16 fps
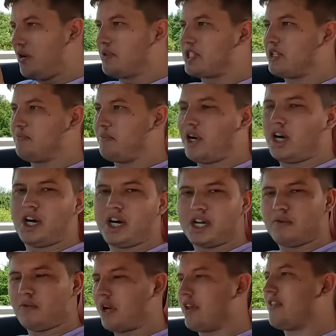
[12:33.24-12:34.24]
I was to
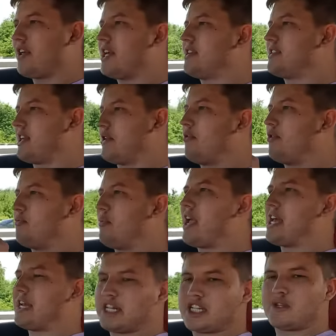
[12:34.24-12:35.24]
buy one of these, it would
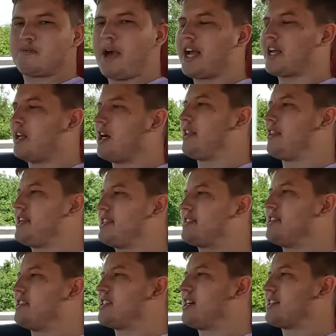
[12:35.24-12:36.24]
be in a spec like
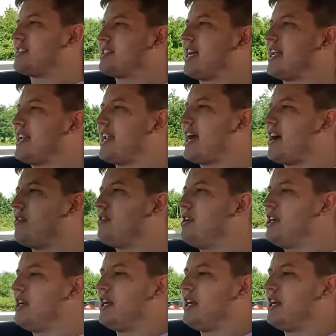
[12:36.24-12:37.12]
this that does stand out.